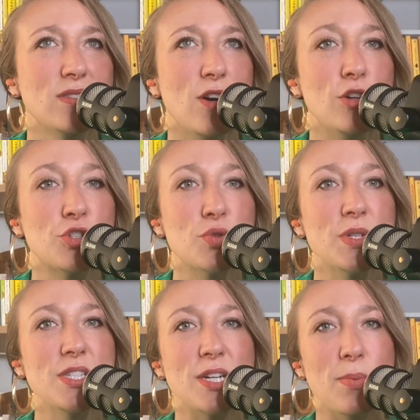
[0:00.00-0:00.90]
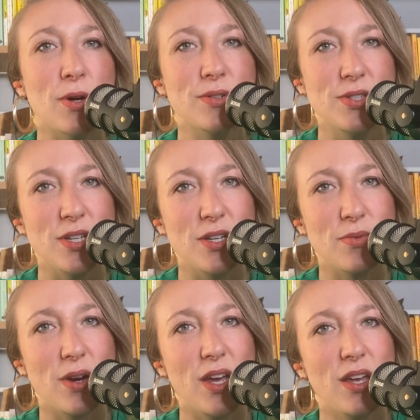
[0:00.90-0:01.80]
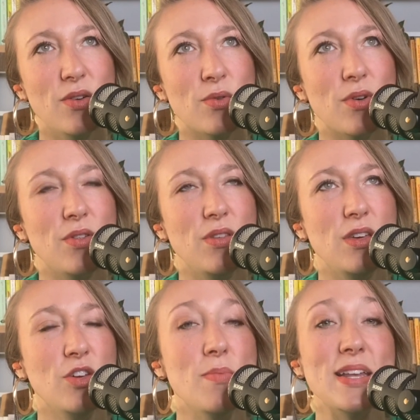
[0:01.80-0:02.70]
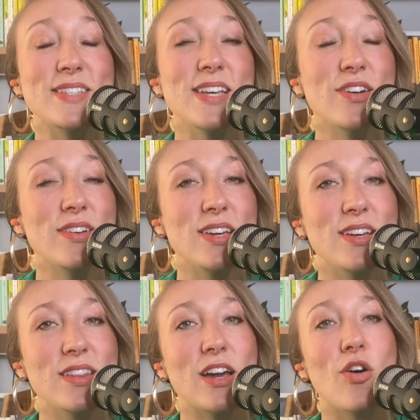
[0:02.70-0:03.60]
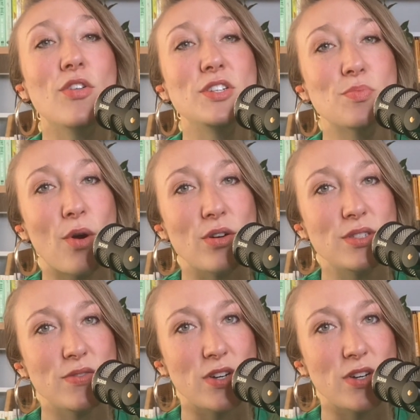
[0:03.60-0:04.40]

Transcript: altruistic person, right? Or the humanitarian, like all these parts of